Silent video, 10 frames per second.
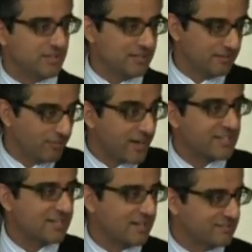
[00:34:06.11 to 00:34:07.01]
But he
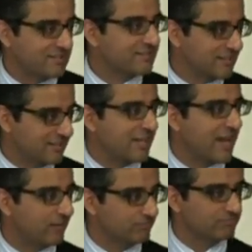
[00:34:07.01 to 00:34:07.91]
recognizes that,
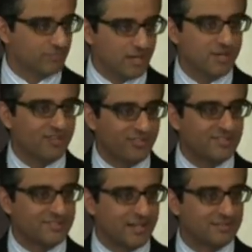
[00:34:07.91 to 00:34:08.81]
yeah, Ibn
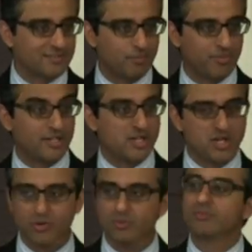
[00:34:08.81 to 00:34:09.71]
Nafis has done something
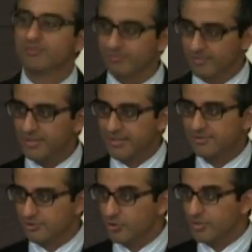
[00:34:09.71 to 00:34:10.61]
new, and
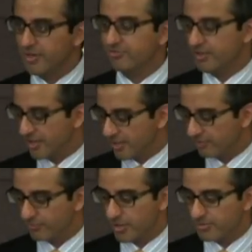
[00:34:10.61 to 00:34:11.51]
that's good enough
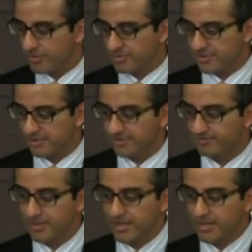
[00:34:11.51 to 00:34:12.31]
uh, for our purposes.